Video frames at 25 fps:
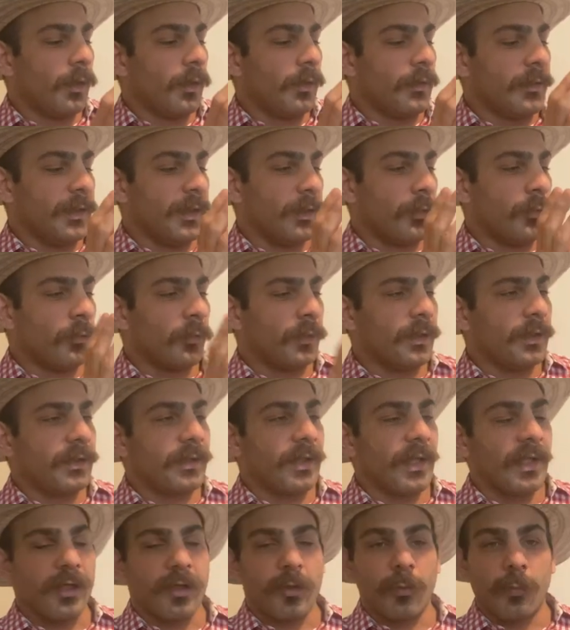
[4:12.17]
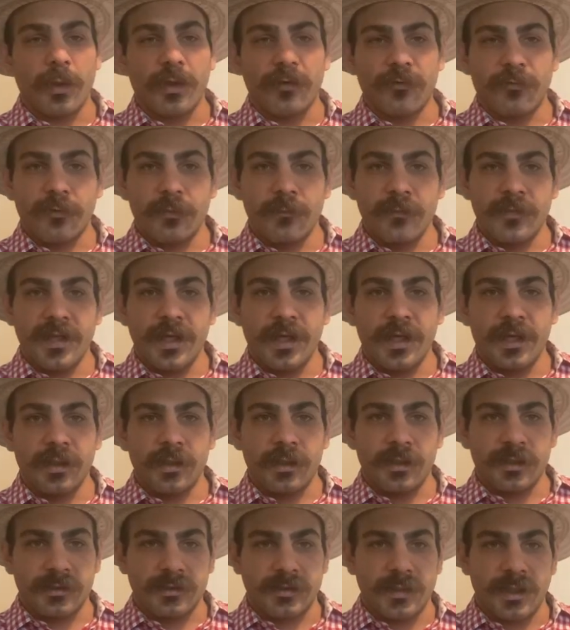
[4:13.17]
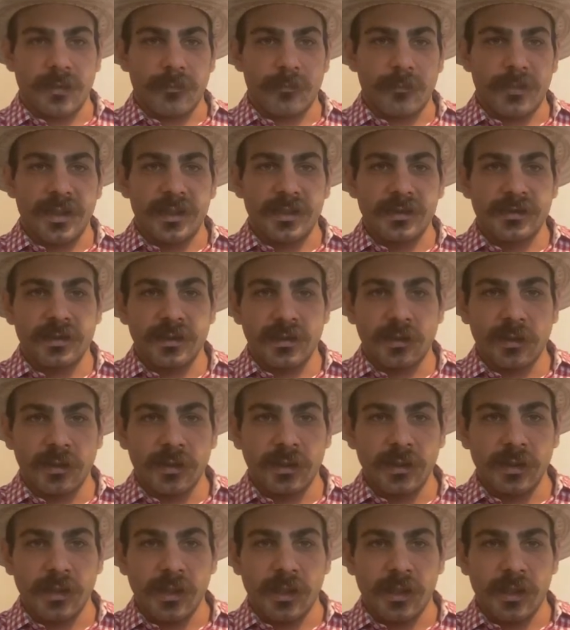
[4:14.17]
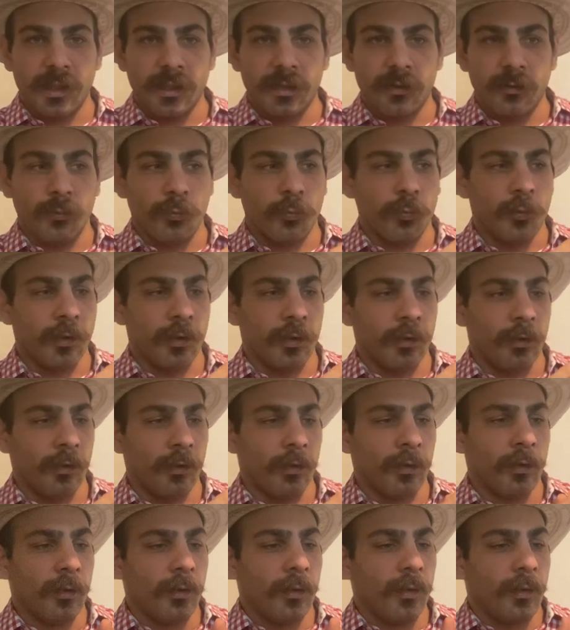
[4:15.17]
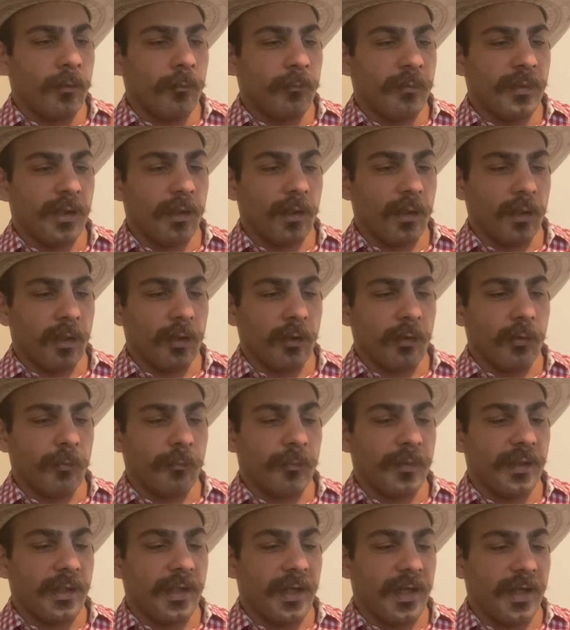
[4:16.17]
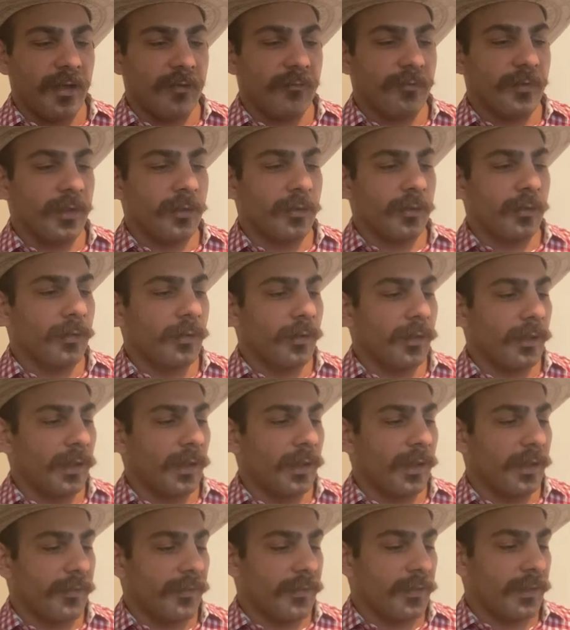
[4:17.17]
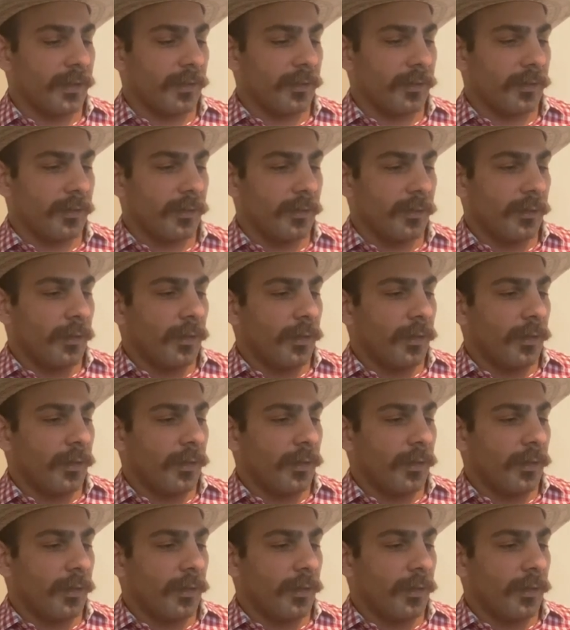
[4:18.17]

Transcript: The only takeaway from that is that basically it will be a little bit heavier, I think.